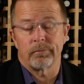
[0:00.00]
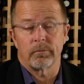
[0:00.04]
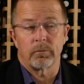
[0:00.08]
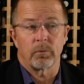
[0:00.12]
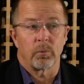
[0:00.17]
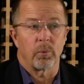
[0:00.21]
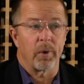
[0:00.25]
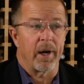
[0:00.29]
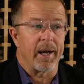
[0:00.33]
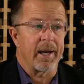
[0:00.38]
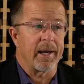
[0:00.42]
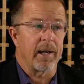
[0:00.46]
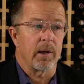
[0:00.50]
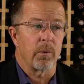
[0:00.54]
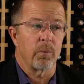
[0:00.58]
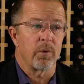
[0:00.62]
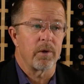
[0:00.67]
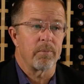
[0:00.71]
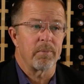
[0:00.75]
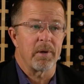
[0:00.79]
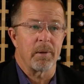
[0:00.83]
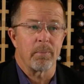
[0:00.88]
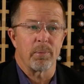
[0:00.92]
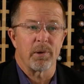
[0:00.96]
rating
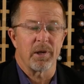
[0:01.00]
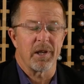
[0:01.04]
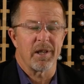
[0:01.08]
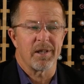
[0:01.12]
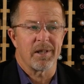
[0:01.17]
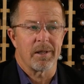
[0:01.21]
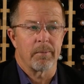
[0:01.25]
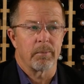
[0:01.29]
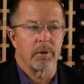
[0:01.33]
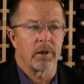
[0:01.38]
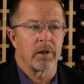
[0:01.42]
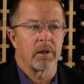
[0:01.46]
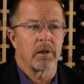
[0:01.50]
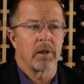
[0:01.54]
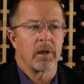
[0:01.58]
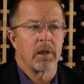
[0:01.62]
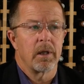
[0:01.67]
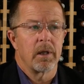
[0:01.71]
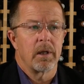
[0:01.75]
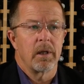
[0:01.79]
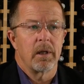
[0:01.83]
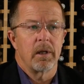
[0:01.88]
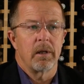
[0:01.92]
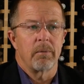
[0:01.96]
would be pretty similar,
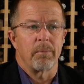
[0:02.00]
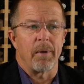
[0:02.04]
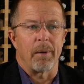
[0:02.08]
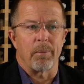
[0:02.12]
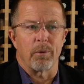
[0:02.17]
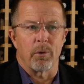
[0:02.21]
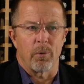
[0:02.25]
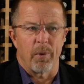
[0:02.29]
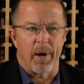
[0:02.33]
maybe